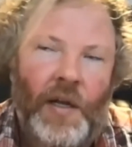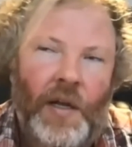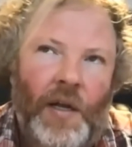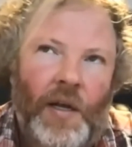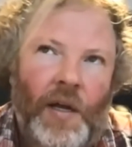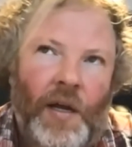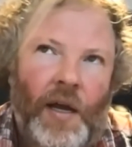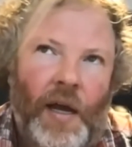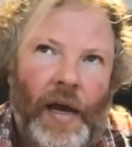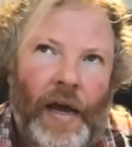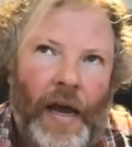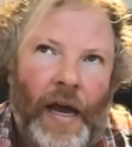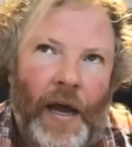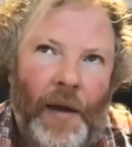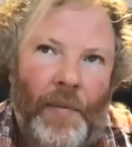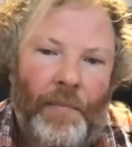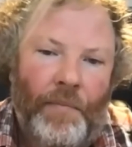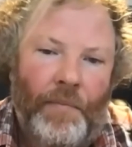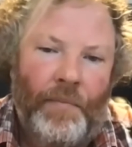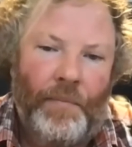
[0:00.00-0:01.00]

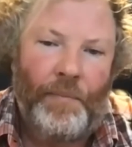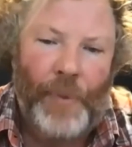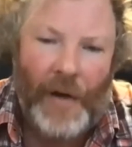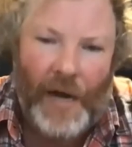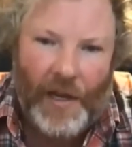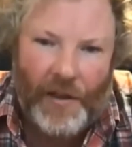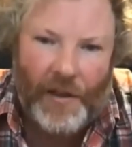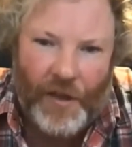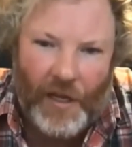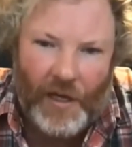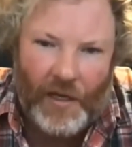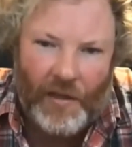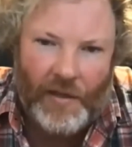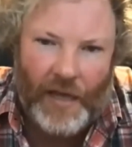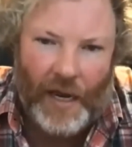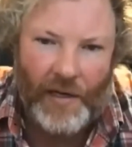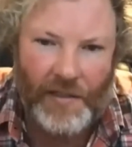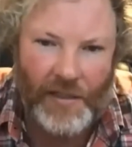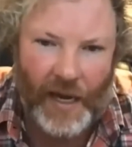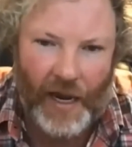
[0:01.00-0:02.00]
I think
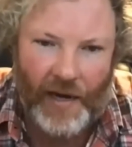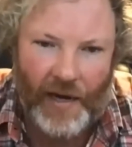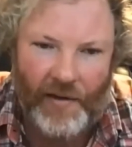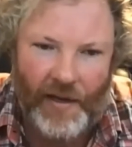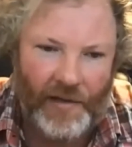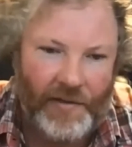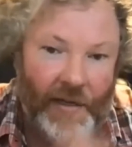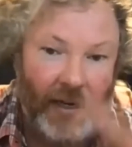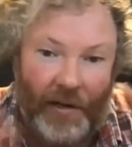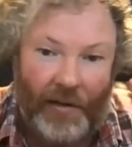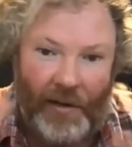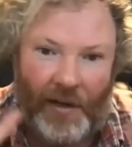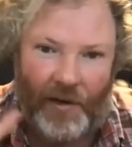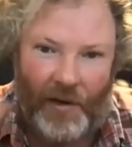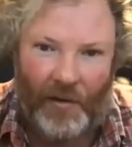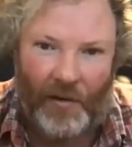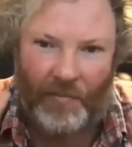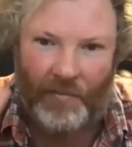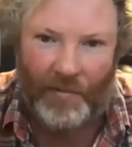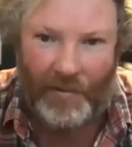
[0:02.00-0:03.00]
that said,
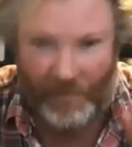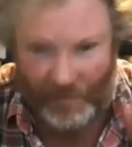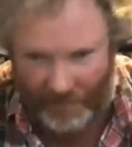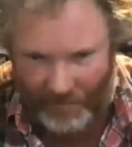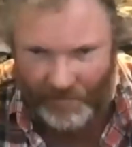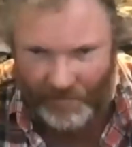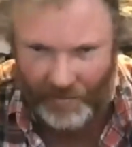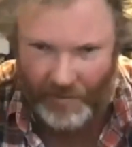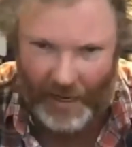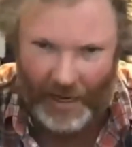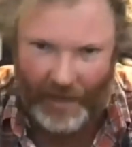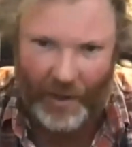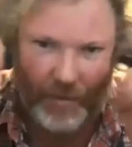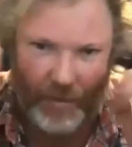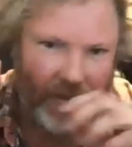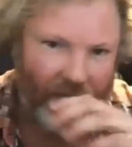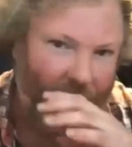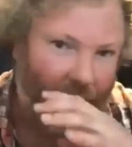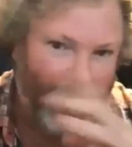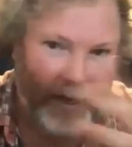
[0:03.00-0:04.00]
that note
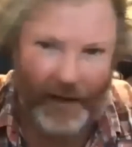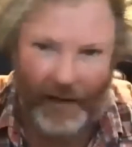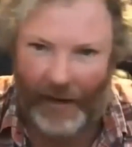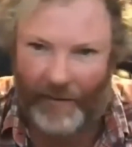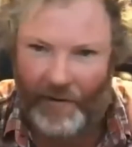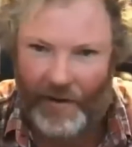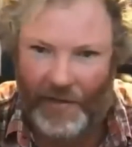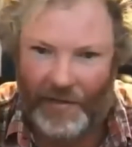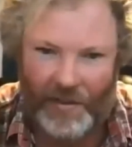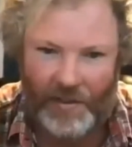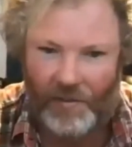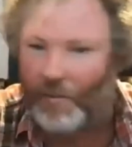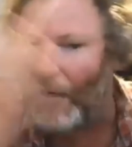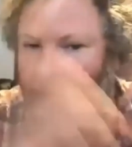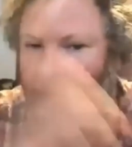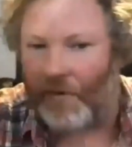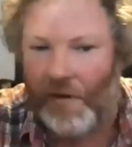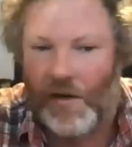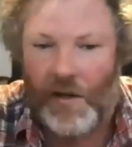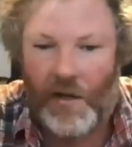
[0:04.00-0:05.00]
aside, evidence is
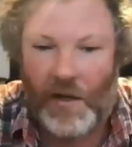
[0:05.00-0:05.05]
whatever.